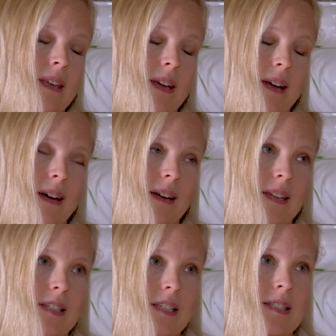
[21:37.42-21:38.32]
Yeah,
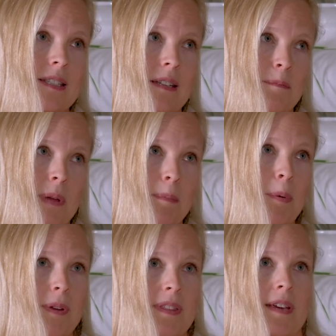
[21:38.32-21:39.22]
and just
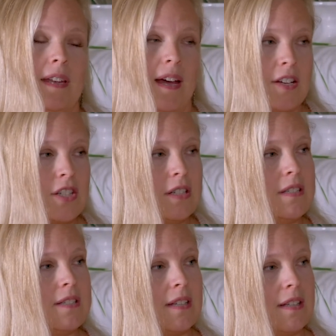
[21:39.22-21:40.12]
people with
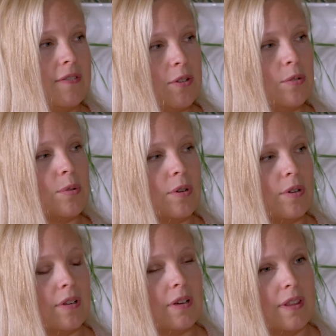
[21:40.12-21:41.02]
connections in the food
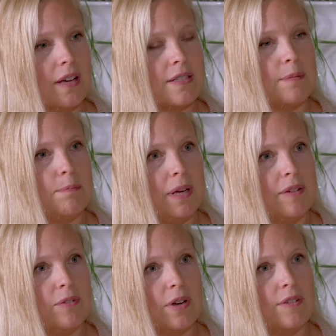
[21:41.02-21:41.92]
world. That's a
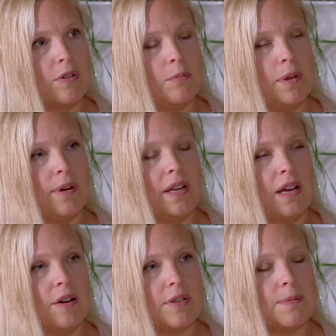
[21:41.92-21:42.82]
big void for me right
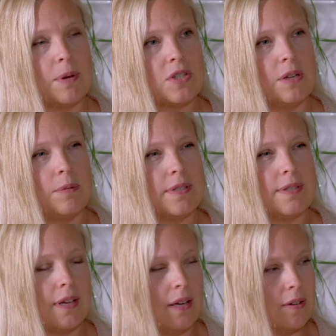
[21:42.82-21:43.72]
now, especially with
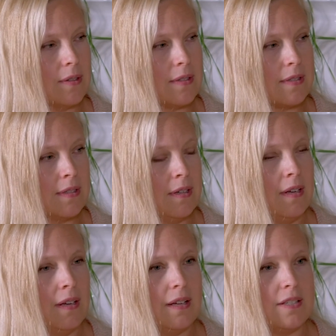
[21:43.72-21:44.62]
sales,
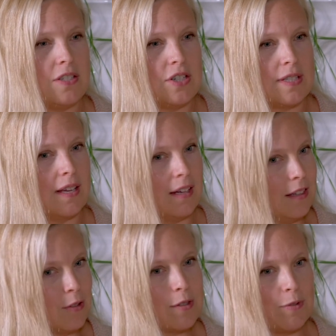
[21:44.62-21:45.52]
is just
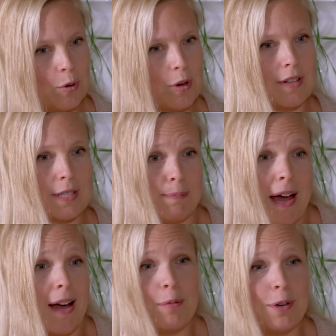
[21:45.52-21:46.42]
getting those phone calls
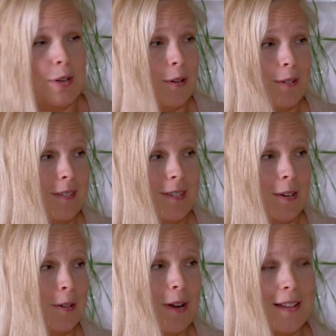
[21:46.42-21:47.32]
back when
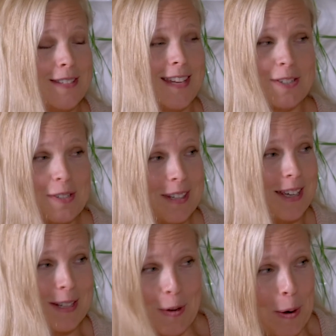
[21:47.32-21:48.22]
you're essentially
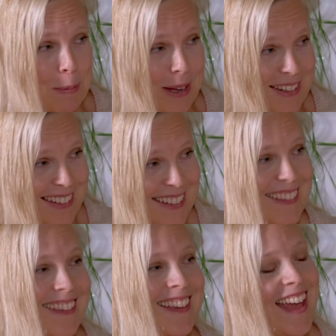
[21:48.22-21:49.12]
a nobody
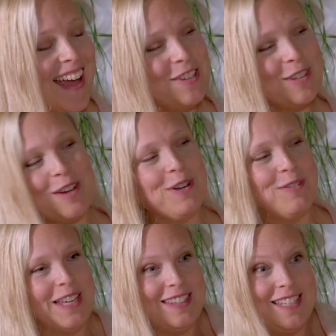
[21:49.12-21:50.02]
and you never
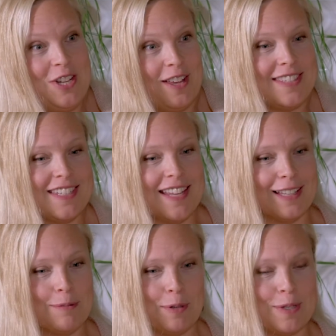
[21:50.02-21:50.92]
even get the chance to
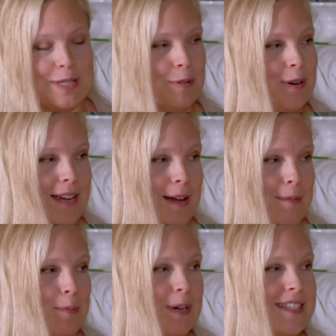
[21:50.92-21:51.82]
tell them your story. I
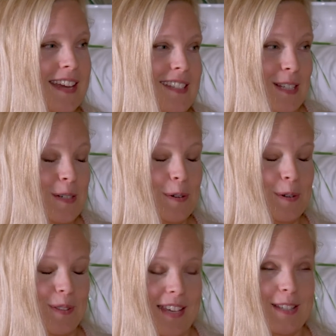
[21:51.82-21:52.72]
mean, once I
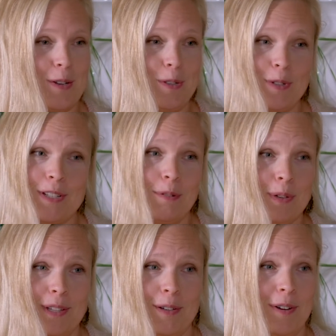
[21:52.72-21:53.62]
do, things are usually
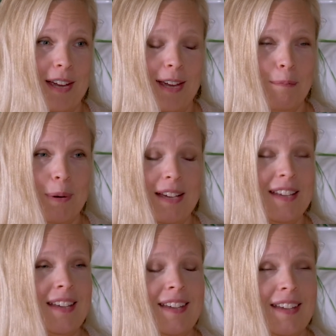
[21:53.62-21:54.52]
really great, but
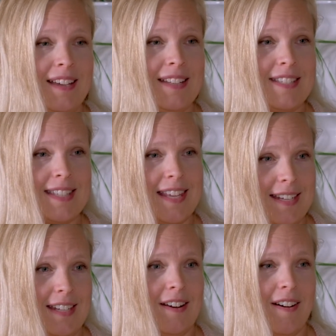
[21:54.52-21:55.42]
it's
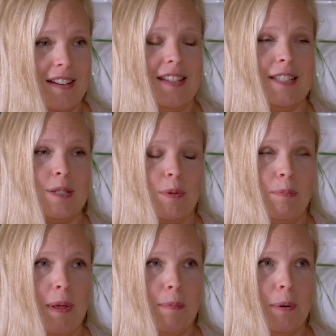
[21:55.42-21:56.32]
getting audience
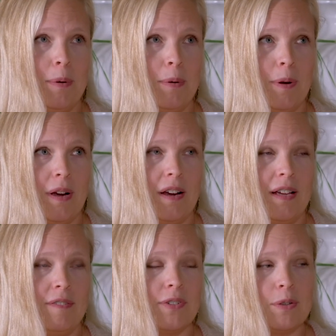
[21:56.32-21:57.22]
with people who
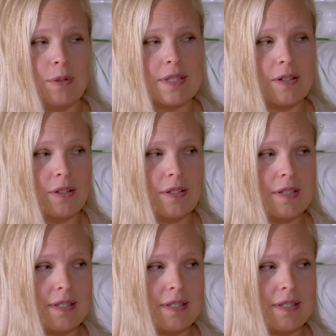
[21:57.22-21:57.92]
are influencers.